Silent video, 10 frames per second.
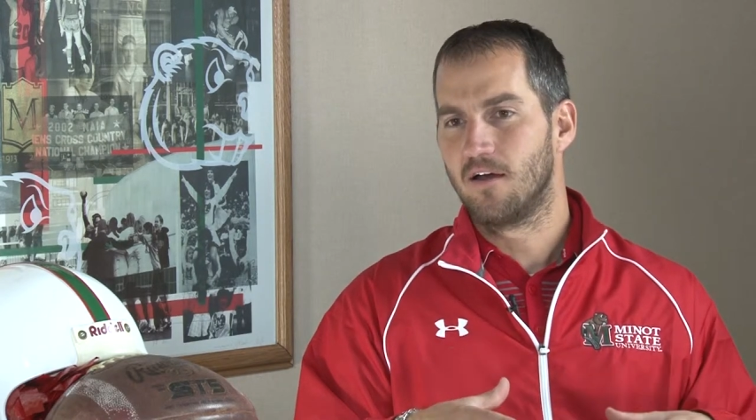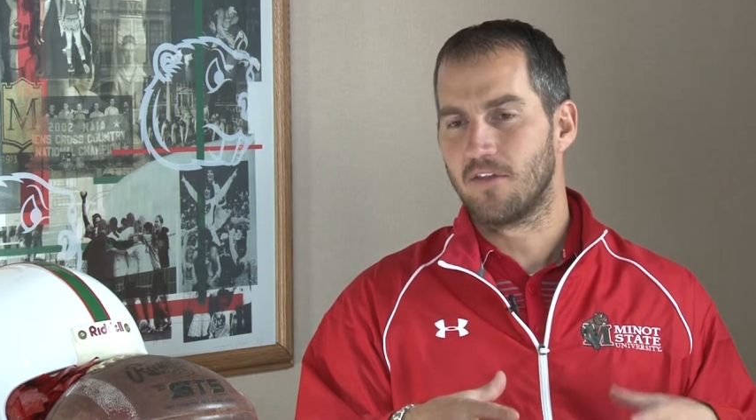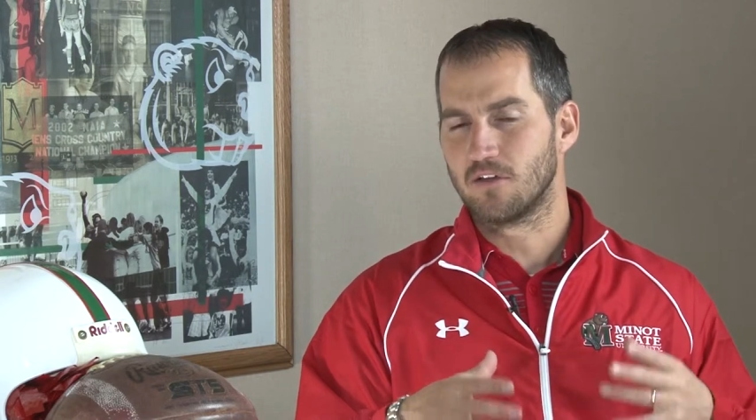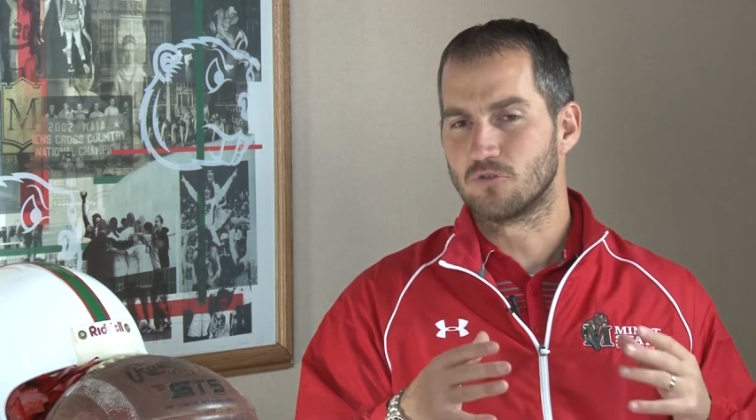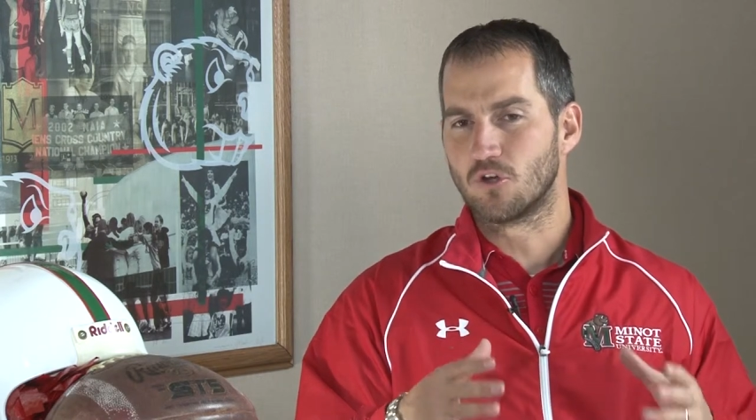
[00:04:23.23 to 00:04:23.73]
I
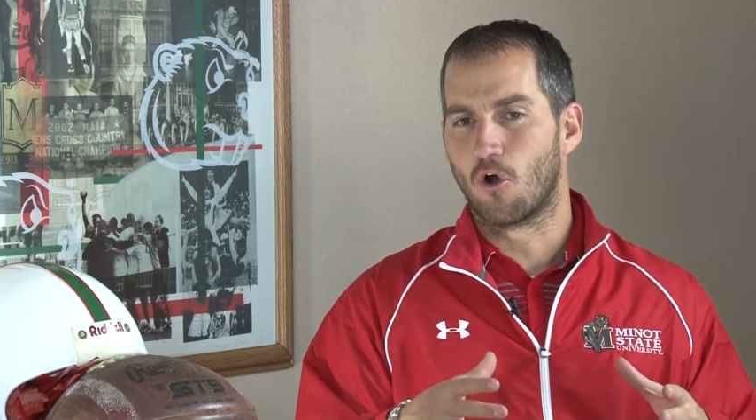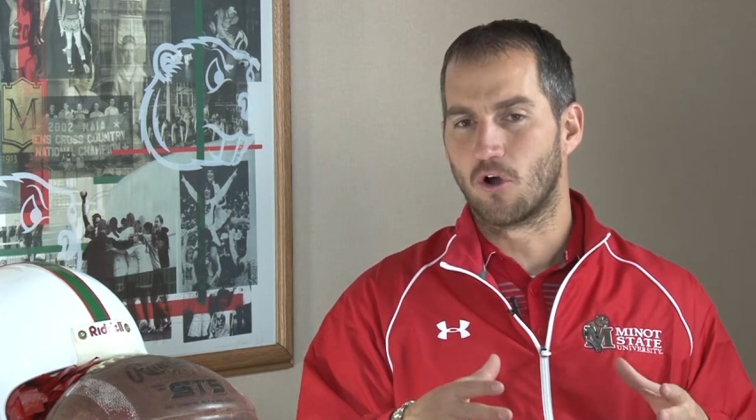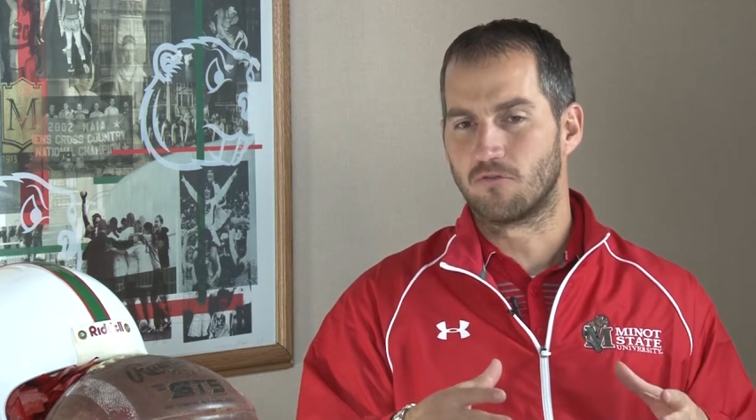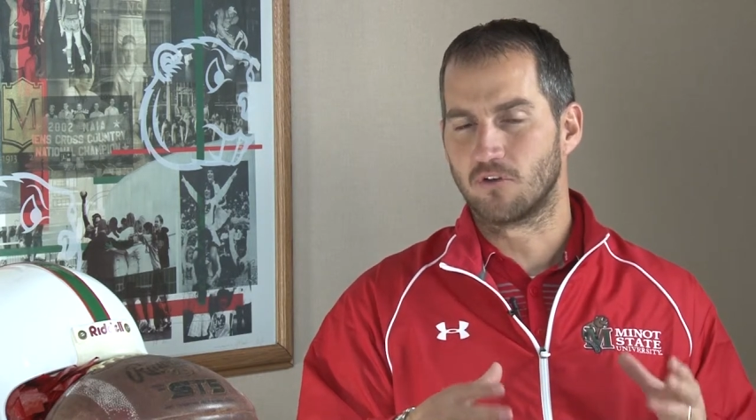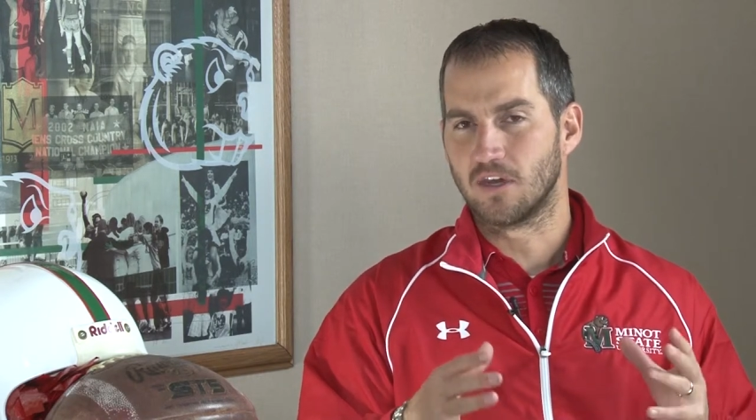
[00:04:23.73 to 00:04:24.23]
think it was
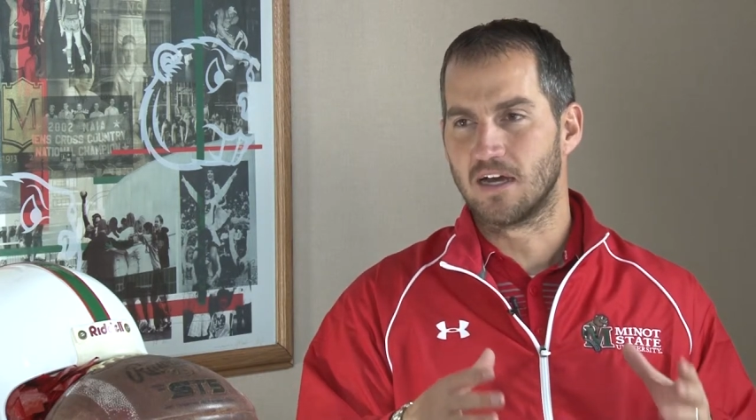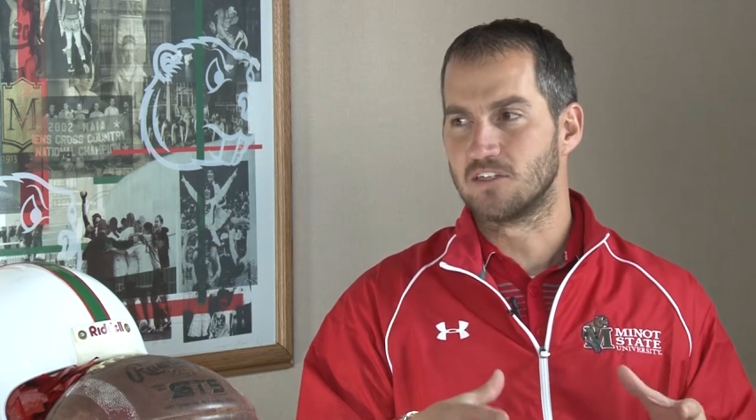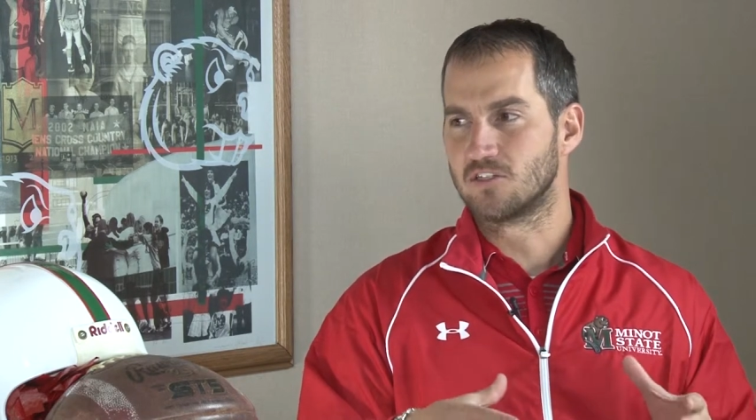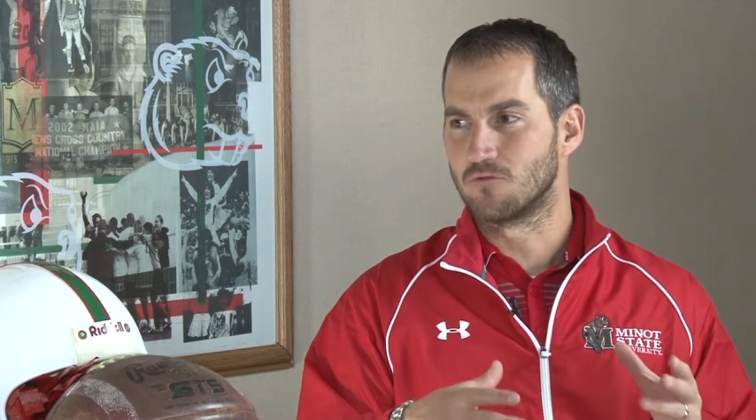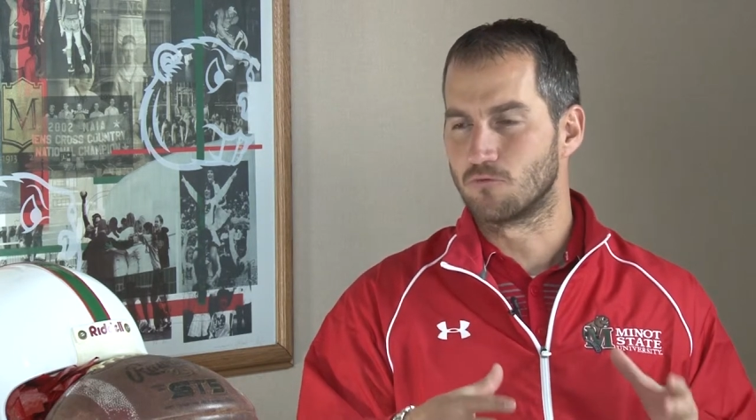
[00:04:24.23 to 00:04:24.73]
hard for
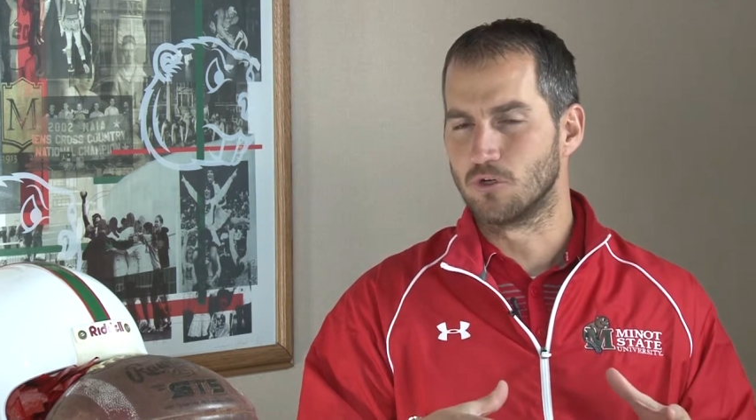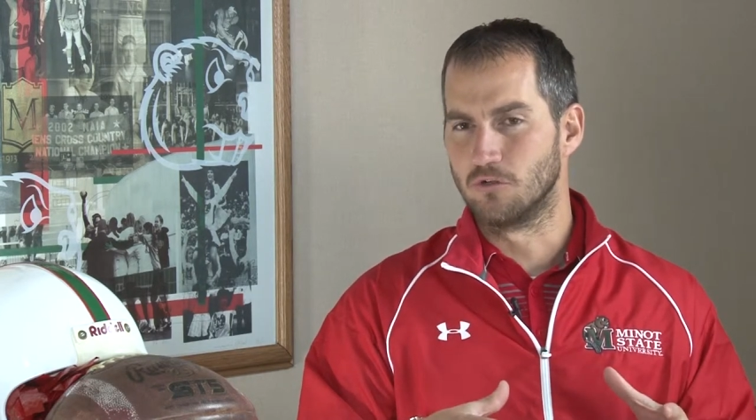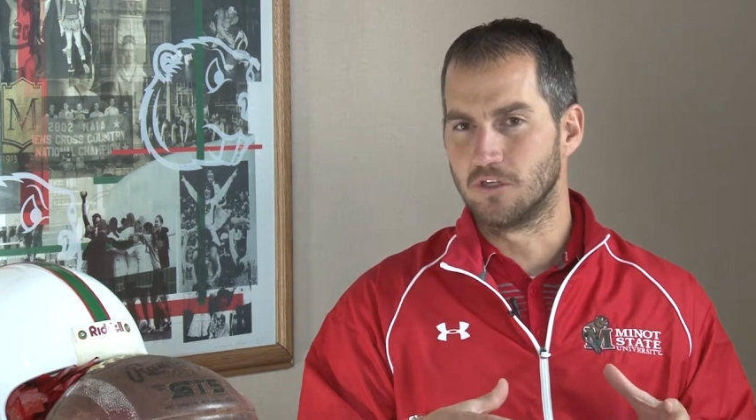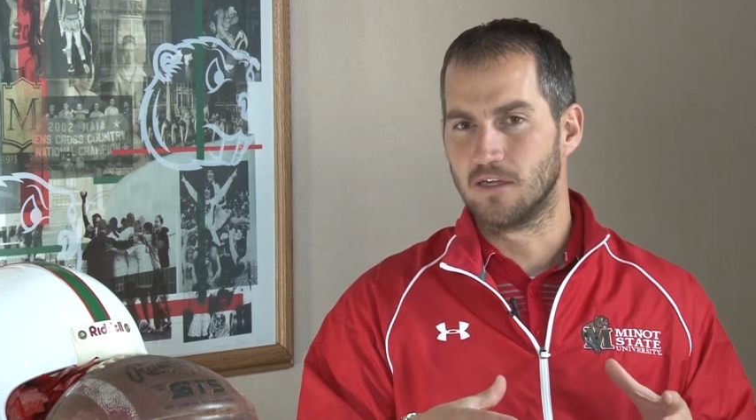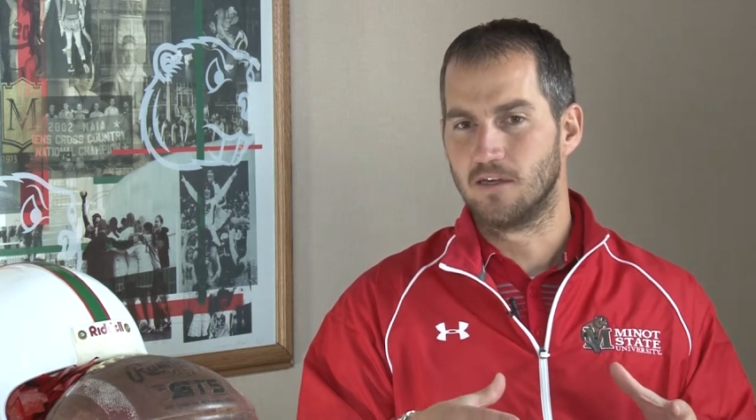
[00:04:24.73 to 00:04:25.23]
guys to
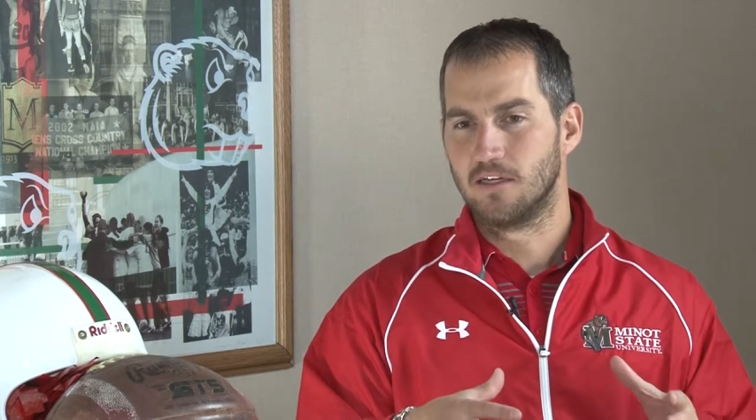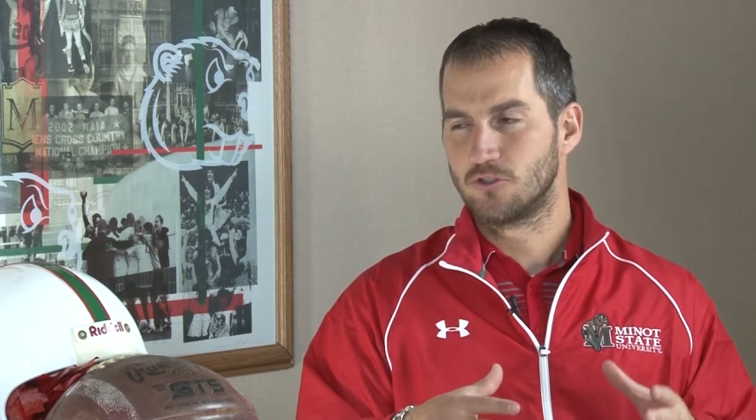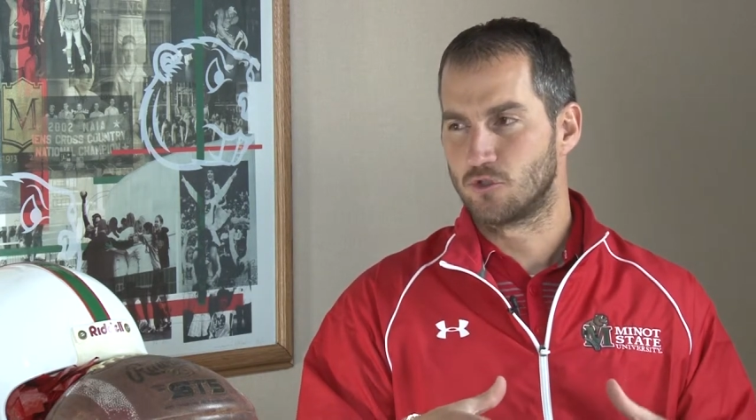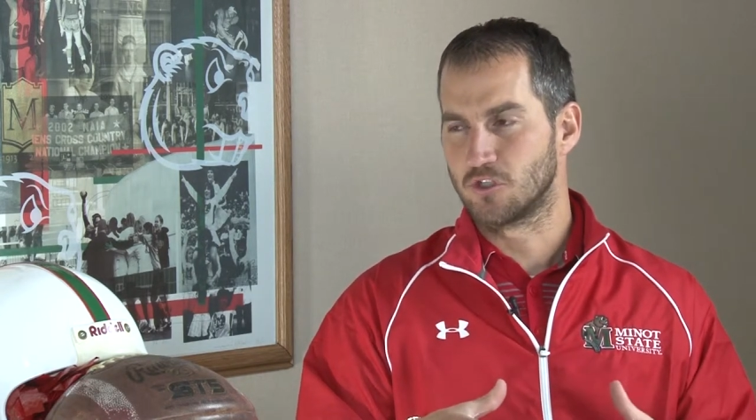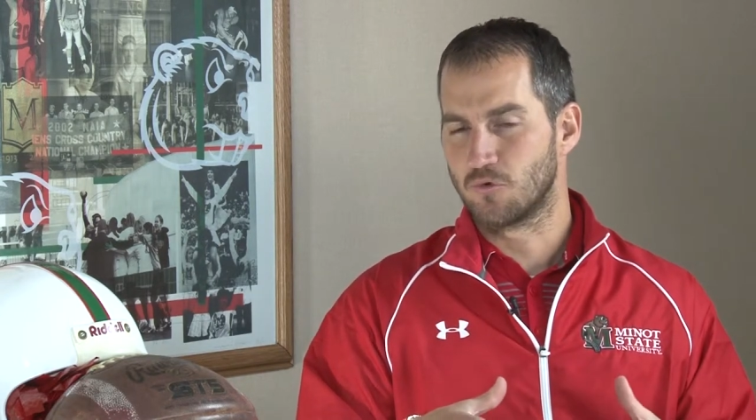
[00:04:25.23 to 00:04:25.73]
really
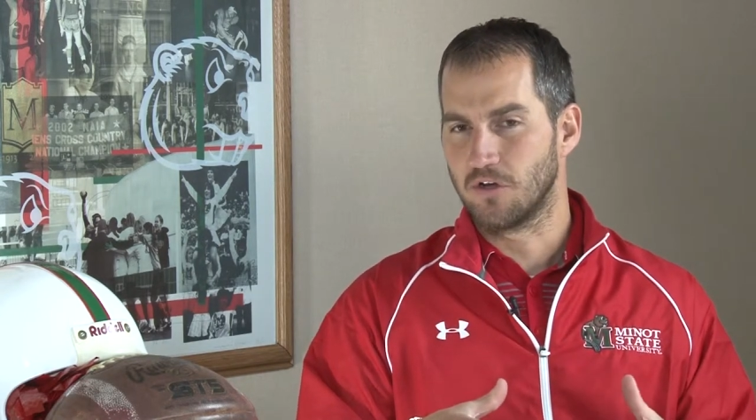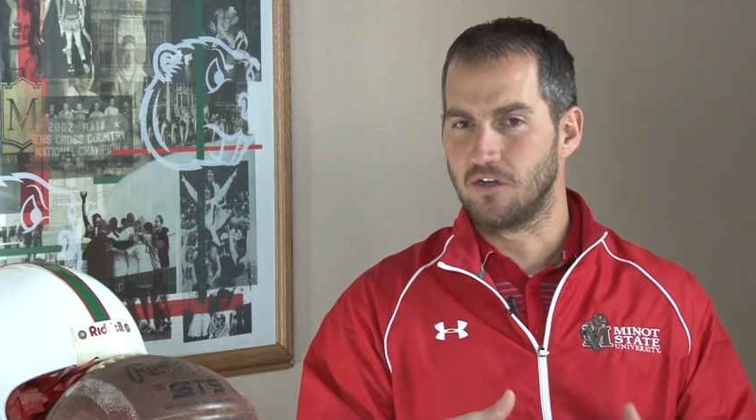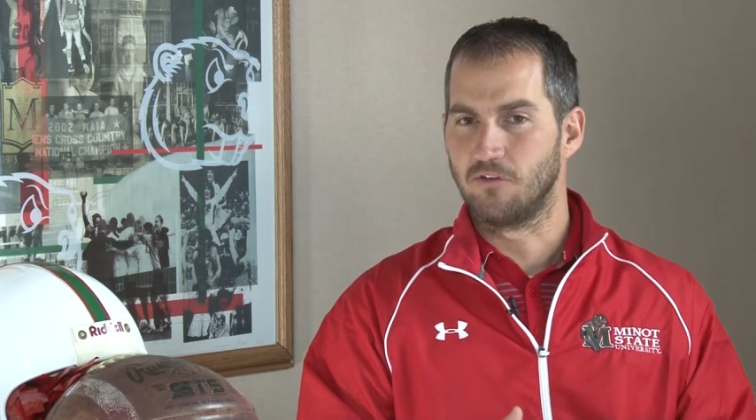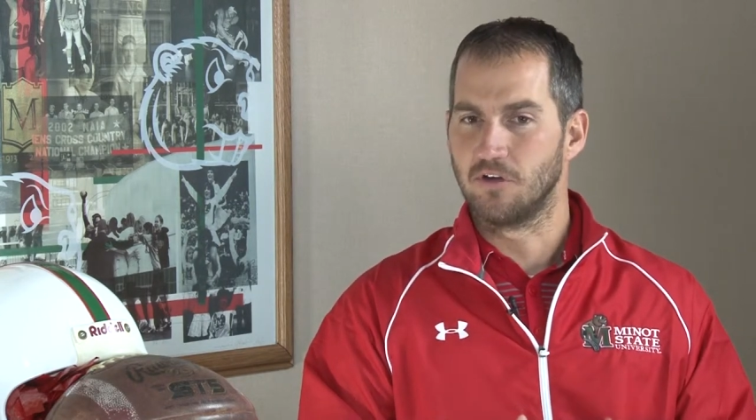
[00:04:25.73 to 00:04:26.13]
trust one another.